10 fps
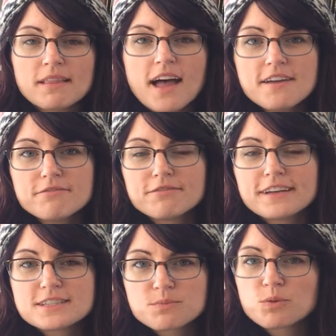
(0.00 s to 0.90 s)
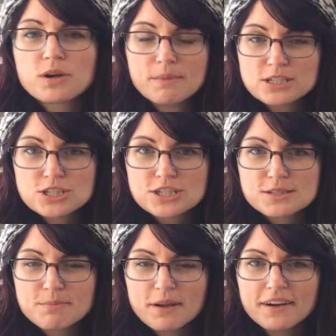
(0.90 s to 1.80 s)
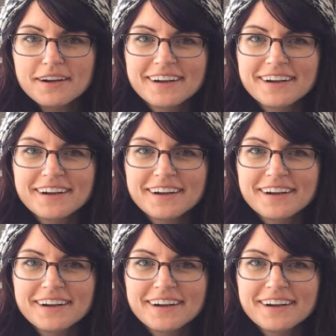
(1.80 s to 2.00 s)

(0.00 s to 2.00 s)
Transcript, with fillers: my life. It's pretty much just beer.